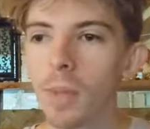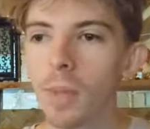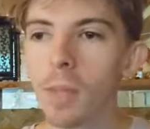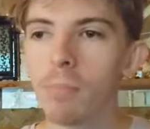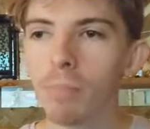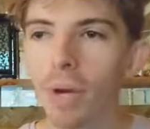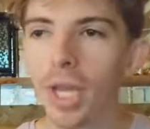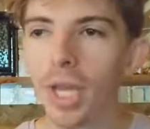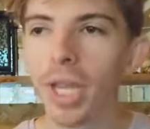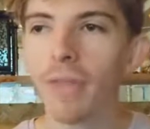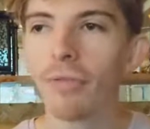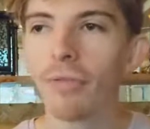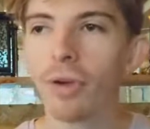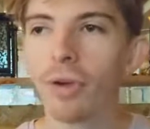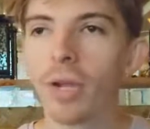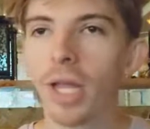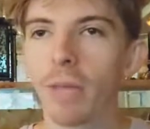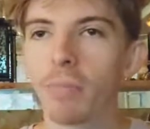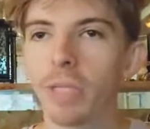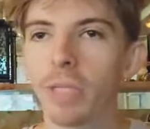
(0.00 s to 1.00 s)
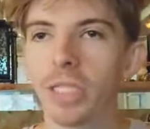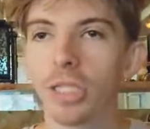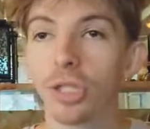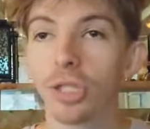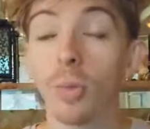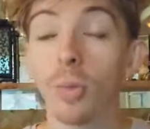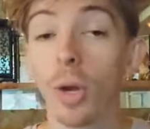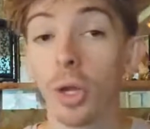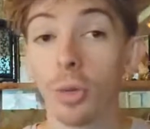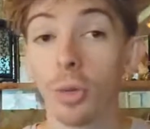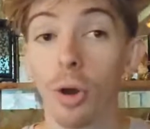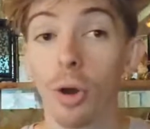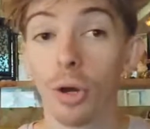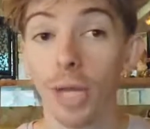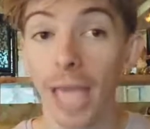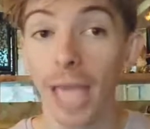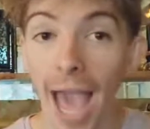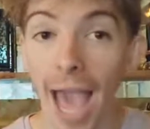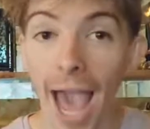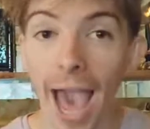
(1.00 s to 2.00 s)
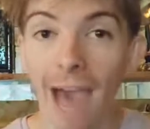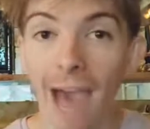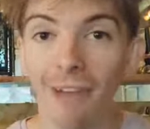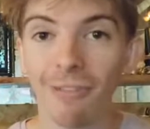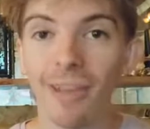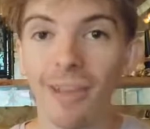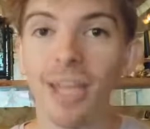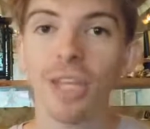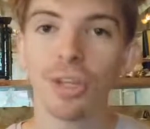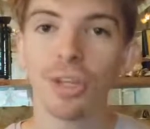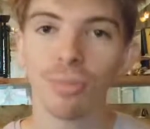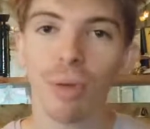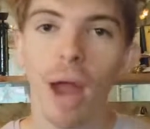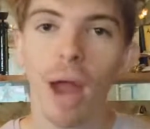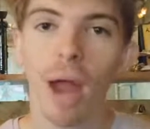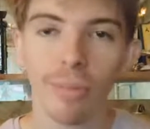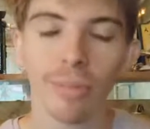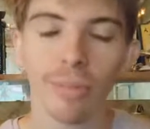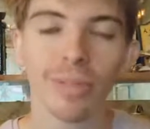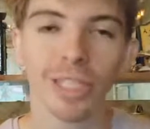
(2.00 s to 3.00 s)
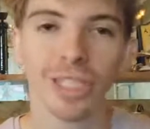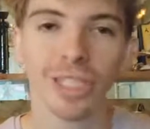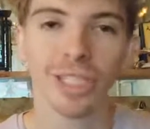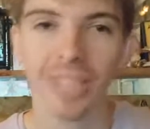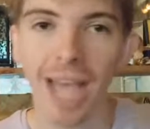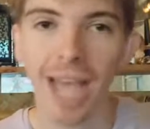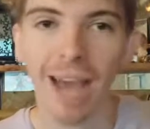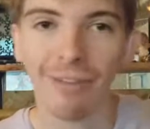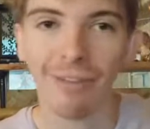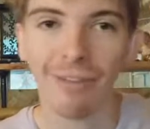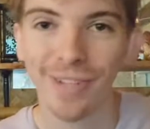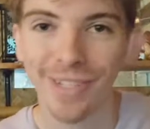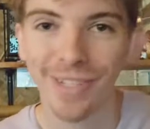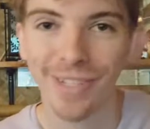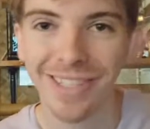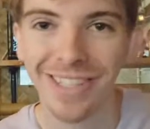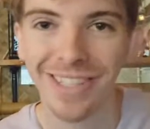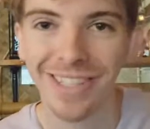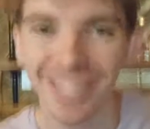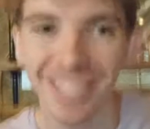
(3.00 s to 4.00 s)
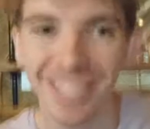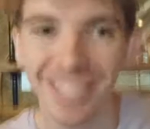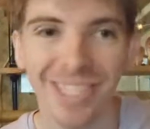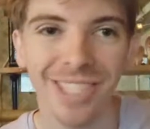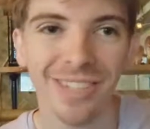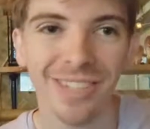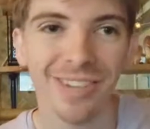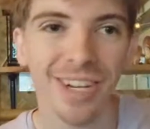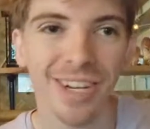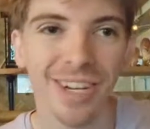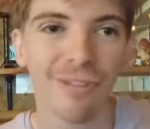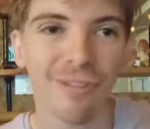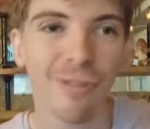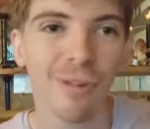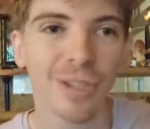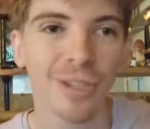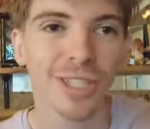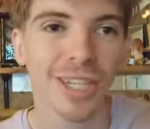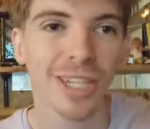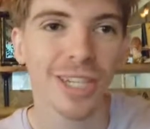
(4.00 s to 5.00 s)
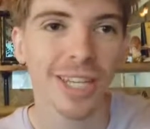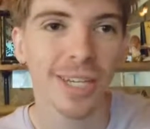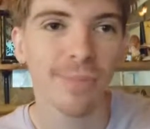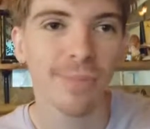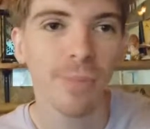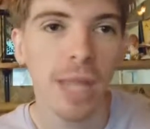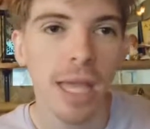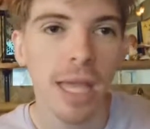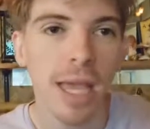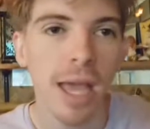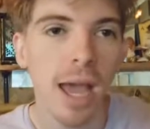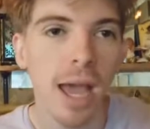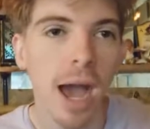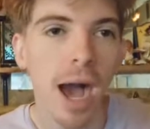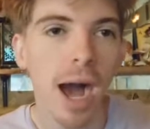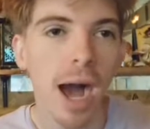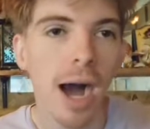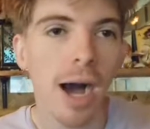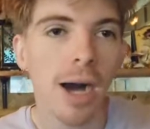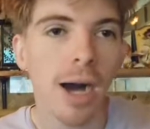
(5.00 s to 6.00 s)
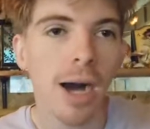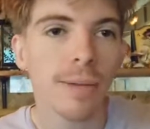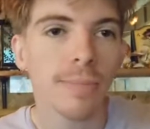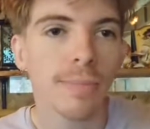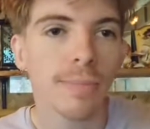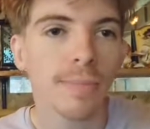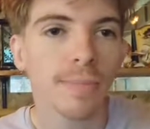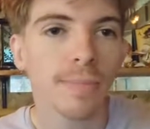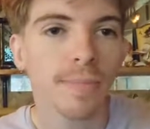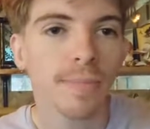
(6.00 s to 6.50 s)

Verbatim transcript: but if you're in a position where you already have, you probably just have to listen to it, unfortunately. Um,